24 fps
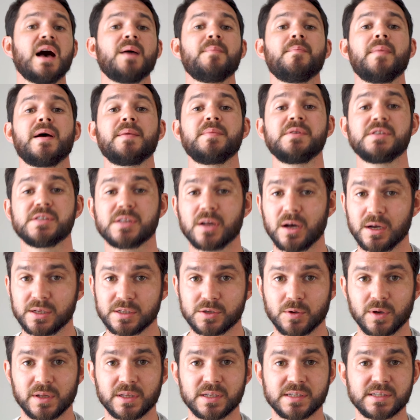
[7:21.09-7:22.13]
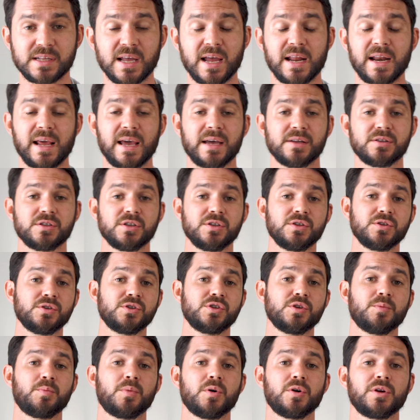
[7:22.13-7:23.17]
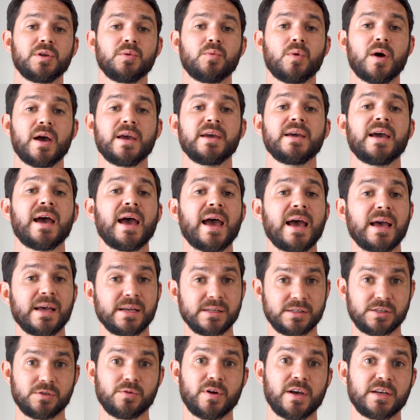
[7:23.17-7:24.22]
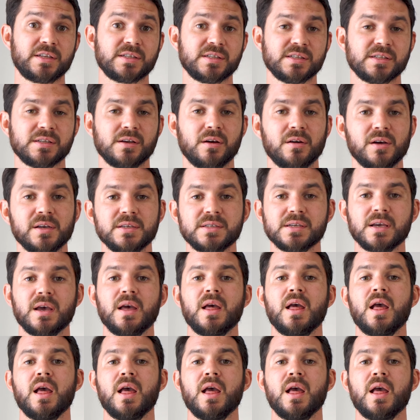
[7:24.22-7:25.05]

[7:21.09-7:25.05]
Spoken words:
maybe starting to understand how to use your body weight to exercise,